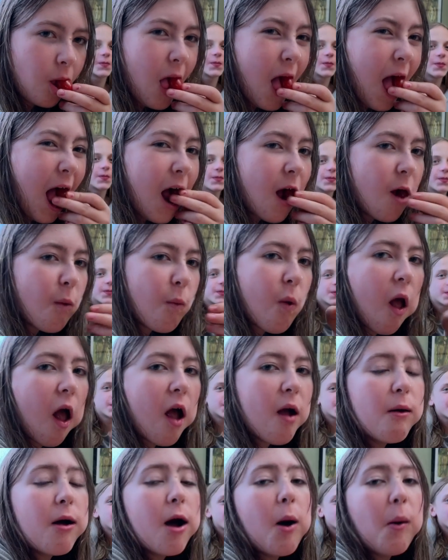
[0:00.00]
What do you think?
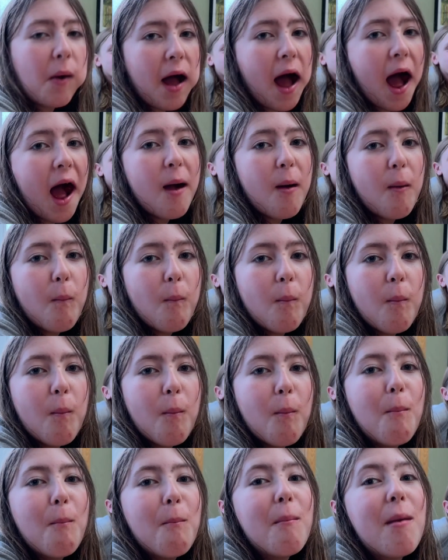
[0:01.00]
Okay.
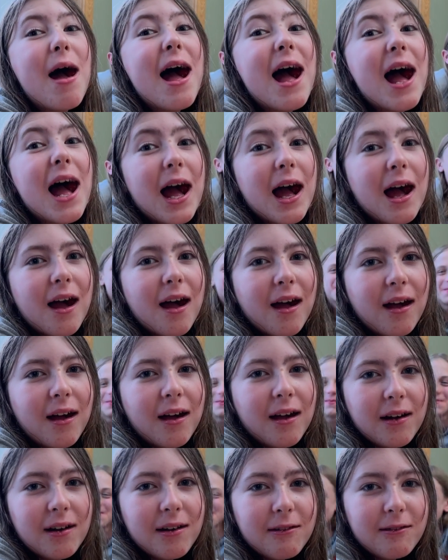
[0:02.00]
Meh. You
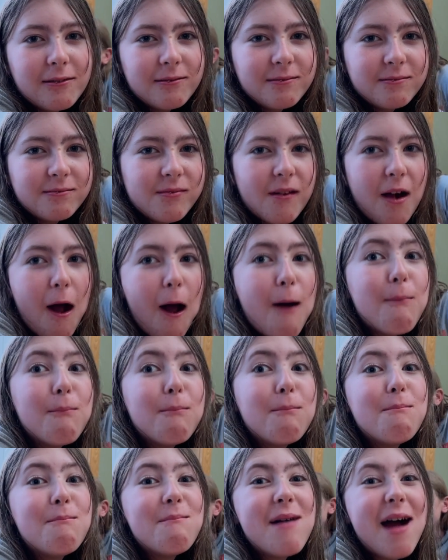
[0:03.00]
liked it? Meh?
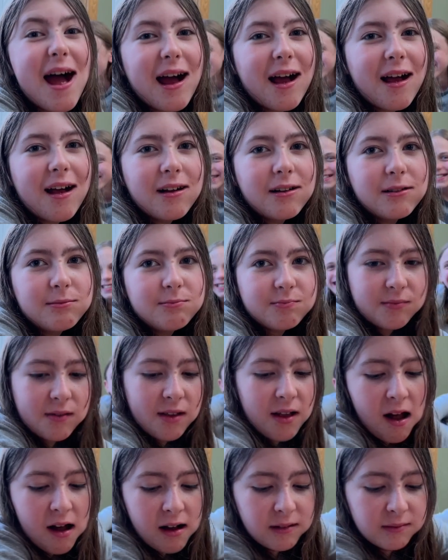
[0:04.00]
Meh. Meh's
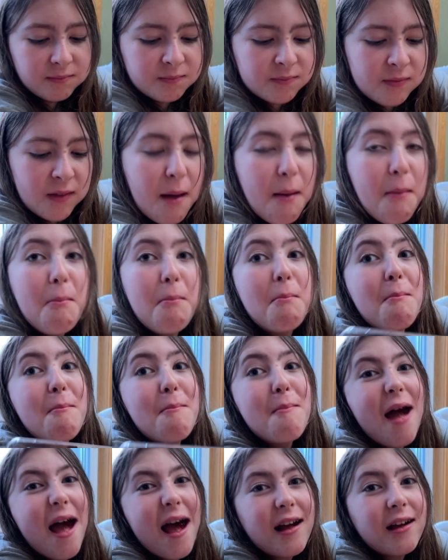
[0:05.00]
not bad from you.
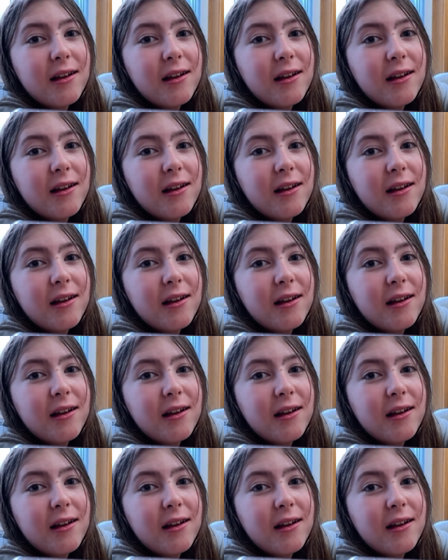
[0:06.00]
Meh.